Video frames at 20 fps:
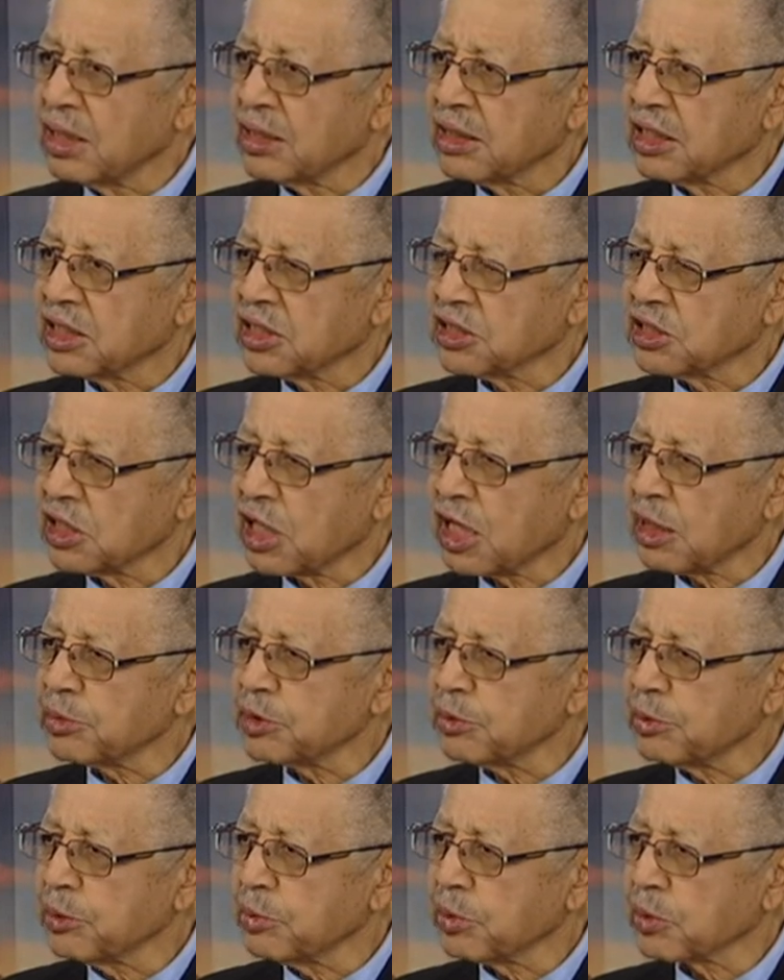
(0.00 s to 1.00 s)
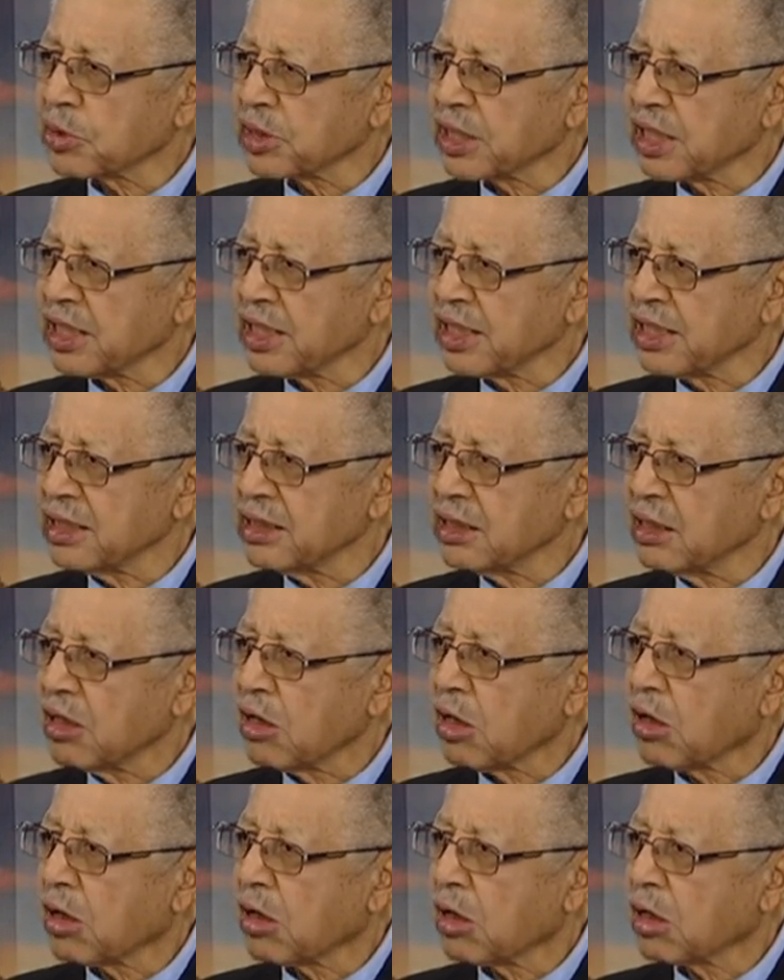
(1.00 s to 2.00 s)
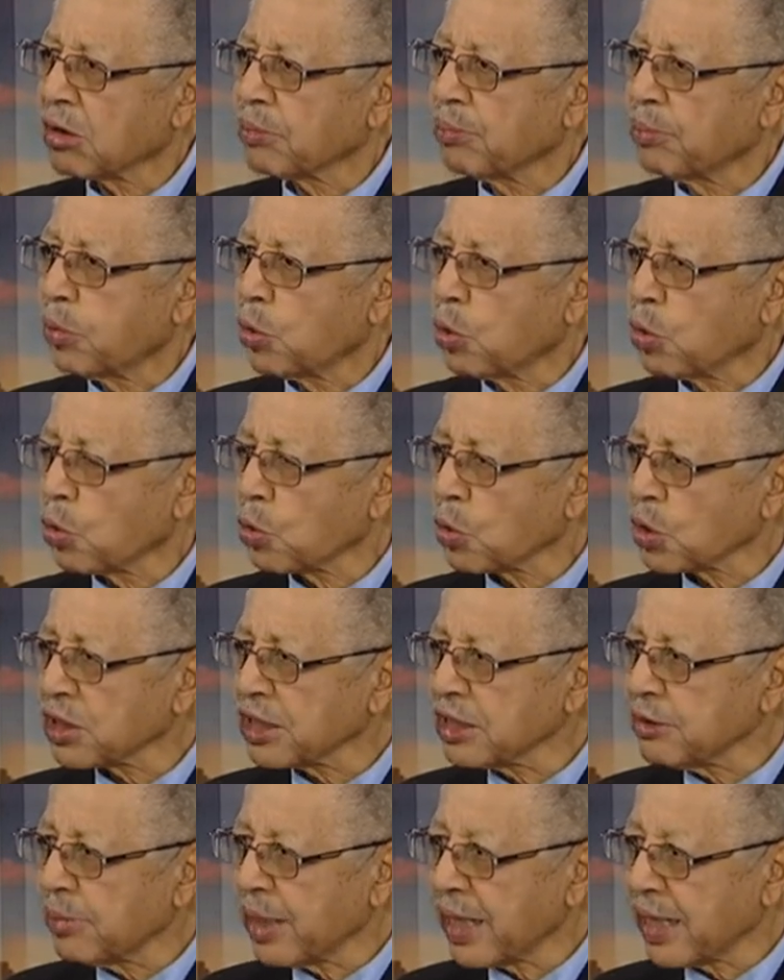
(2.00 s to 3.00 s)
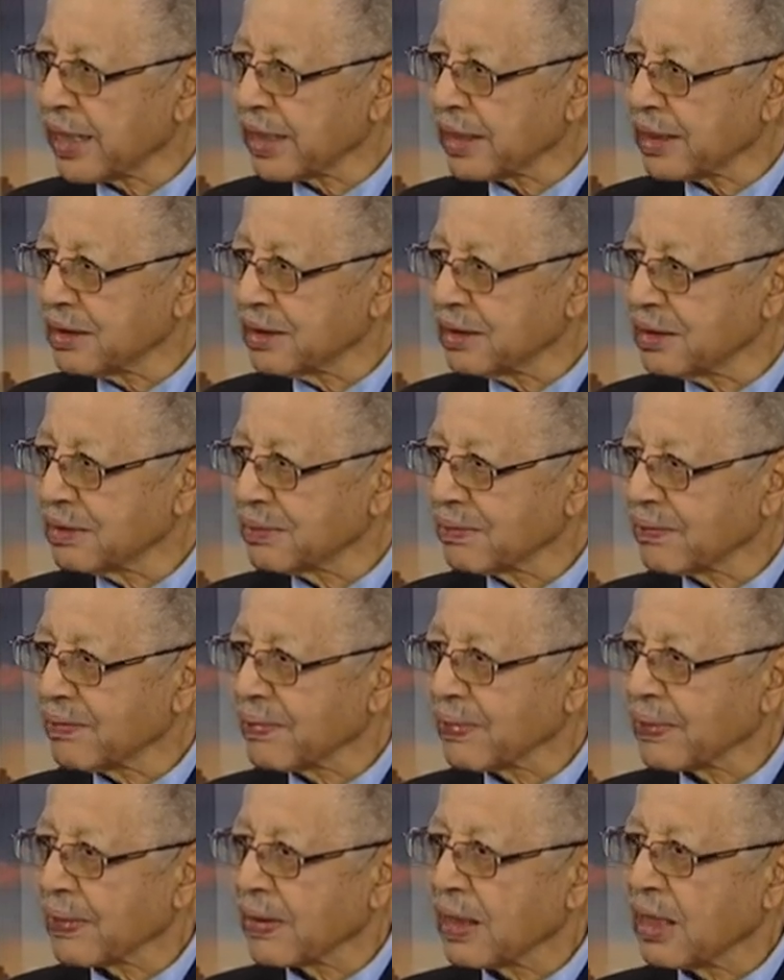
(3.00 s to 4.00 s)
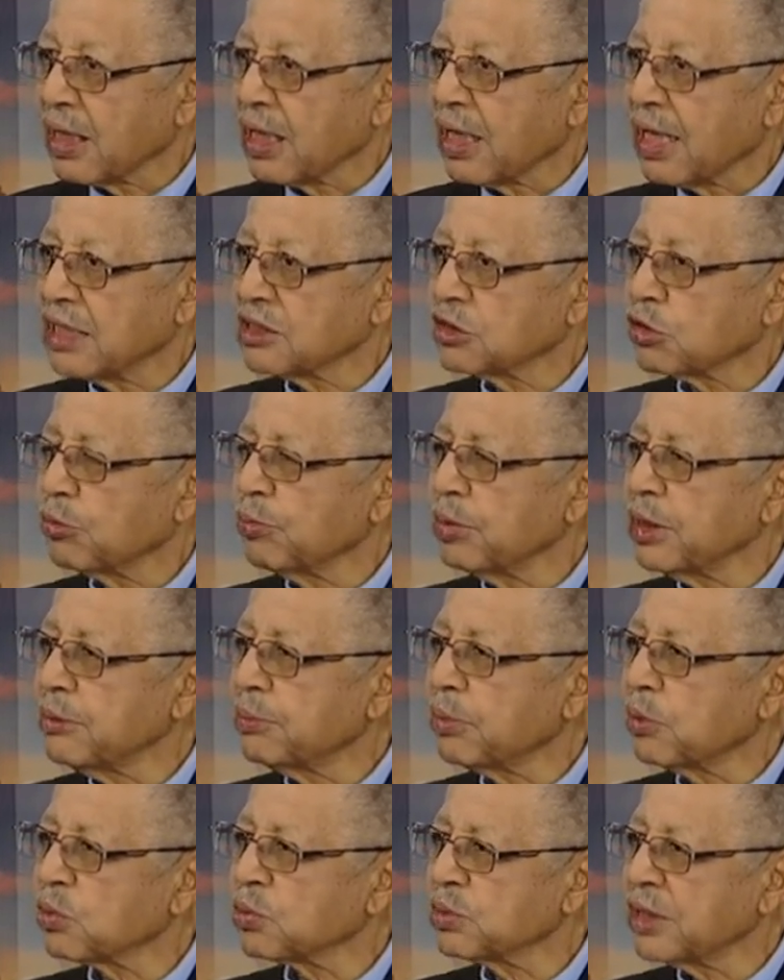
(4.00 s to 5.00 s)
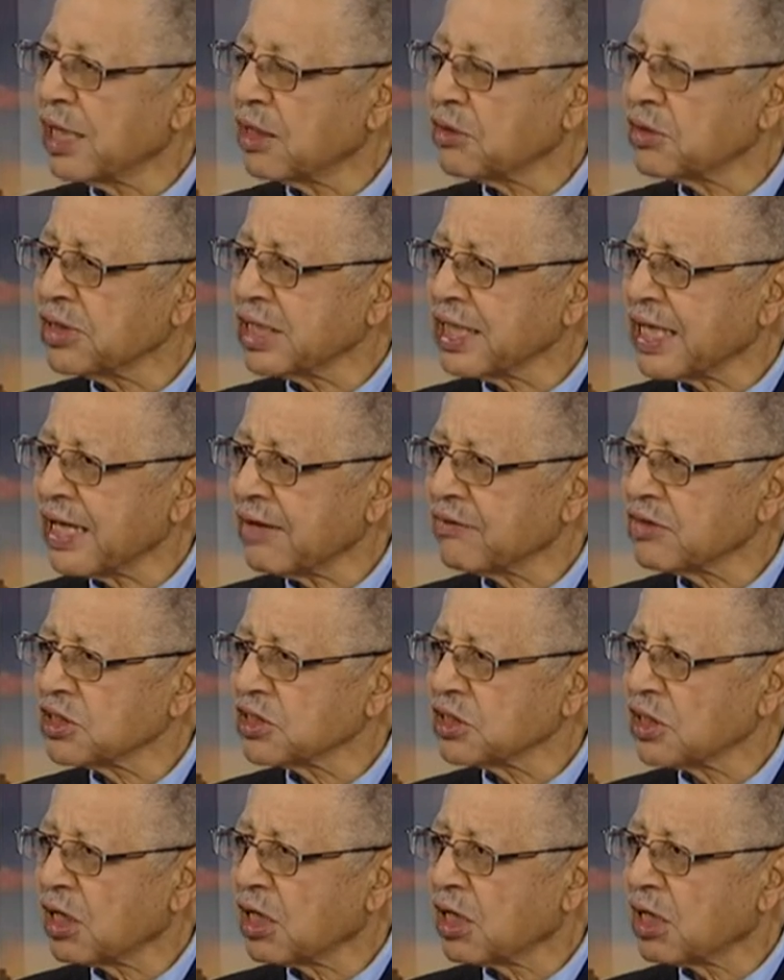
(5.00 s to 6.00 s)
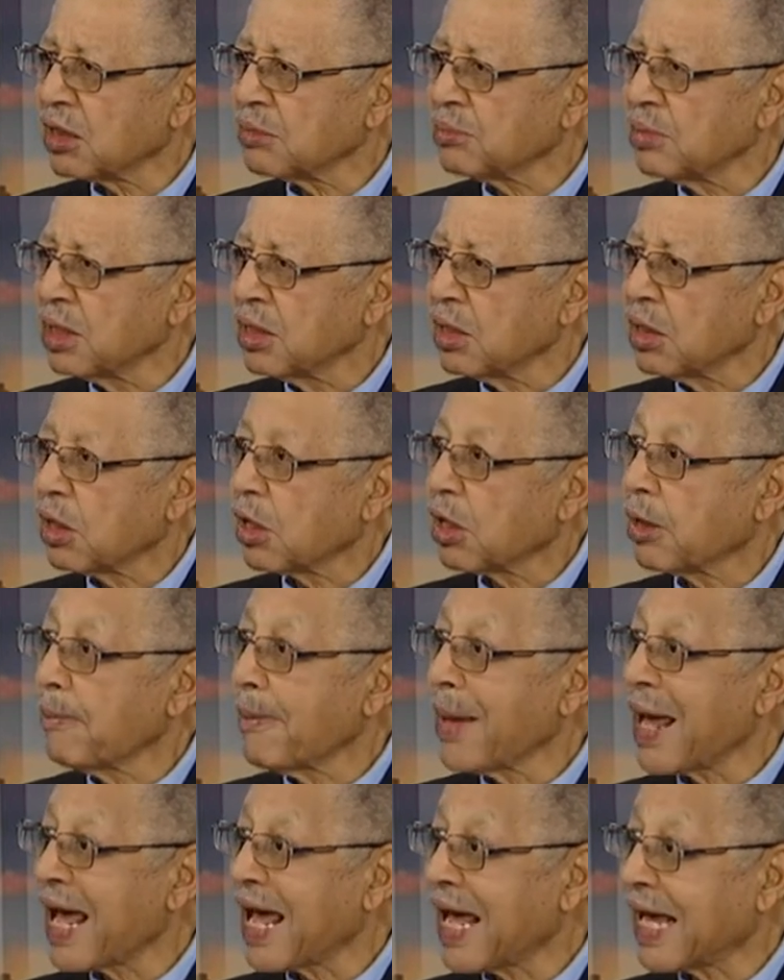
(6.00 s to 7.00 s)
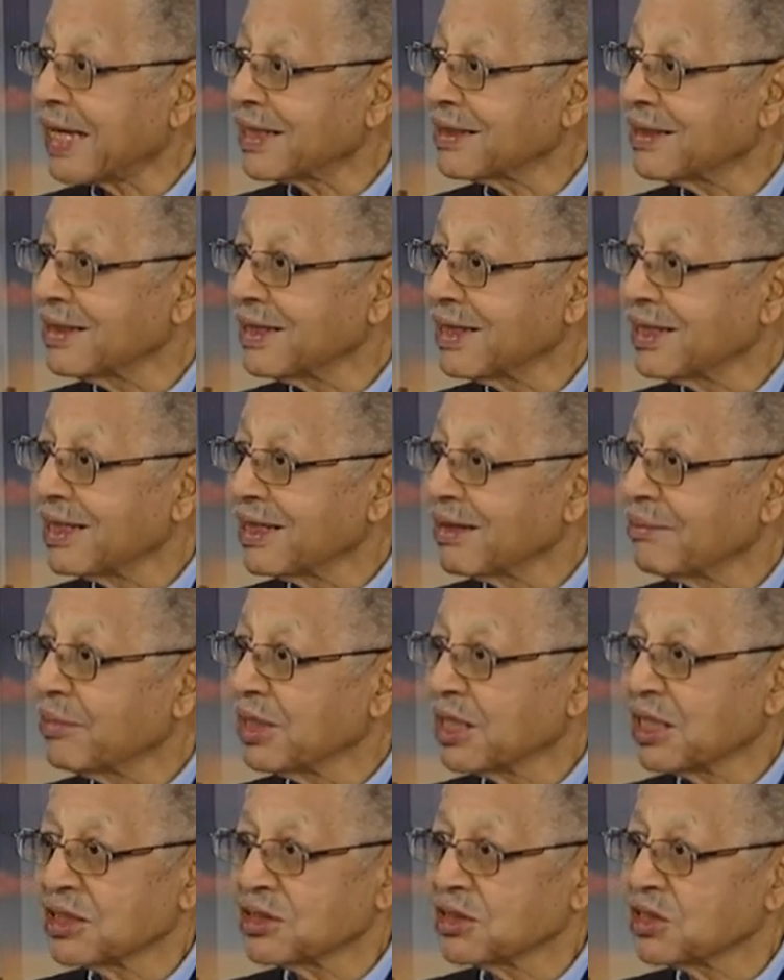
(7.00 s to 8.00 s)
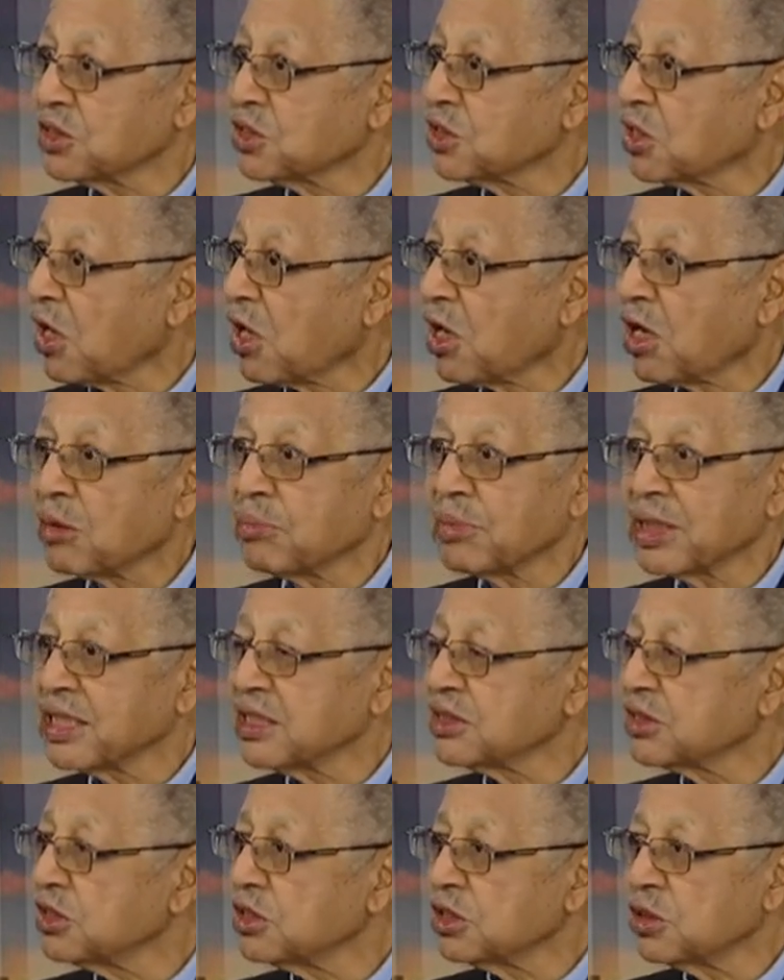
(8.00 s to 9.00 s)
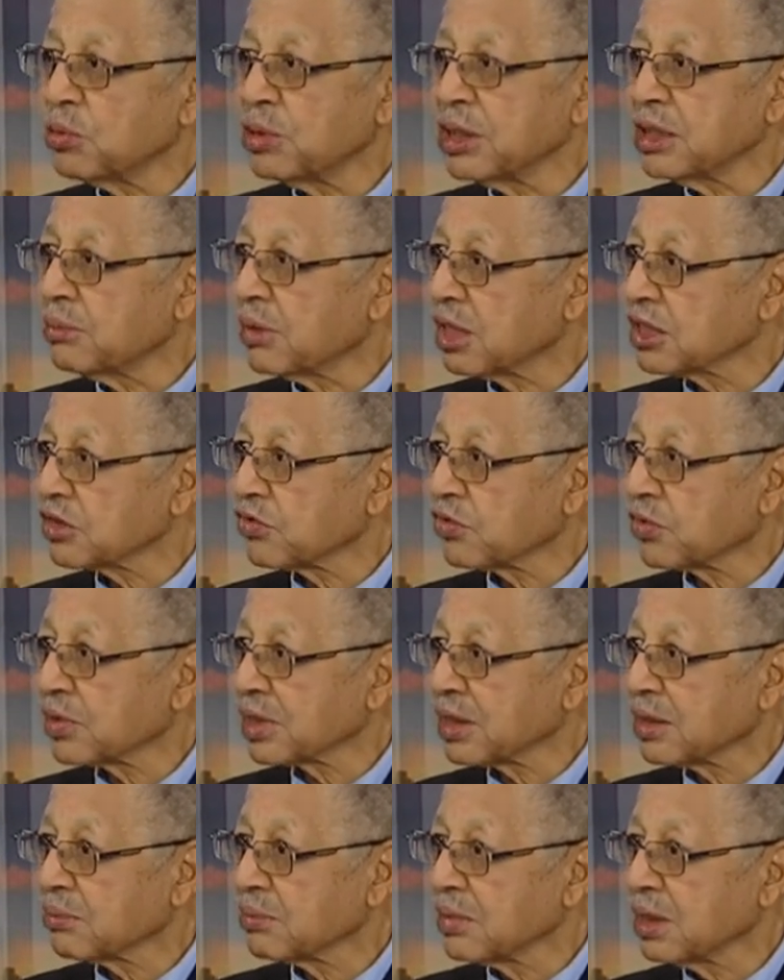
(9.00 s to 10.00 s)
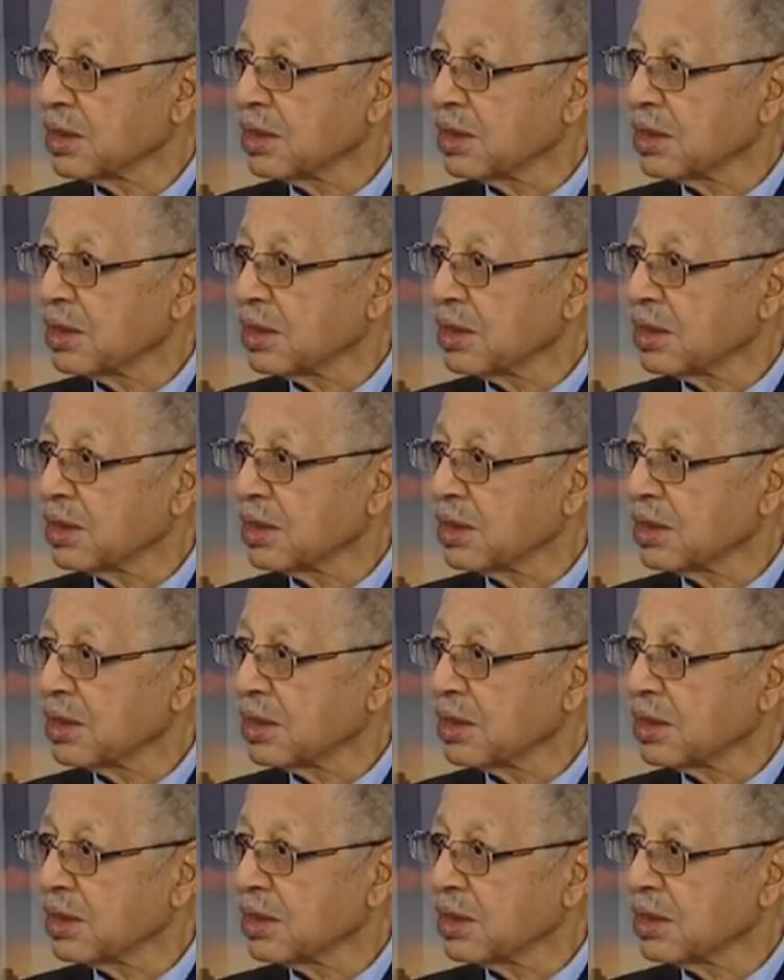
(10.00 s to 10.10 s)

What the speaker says: That the jobs people are getting are poorly paid, and so people, now that they have a job, are mad because the job isn't doing much for them.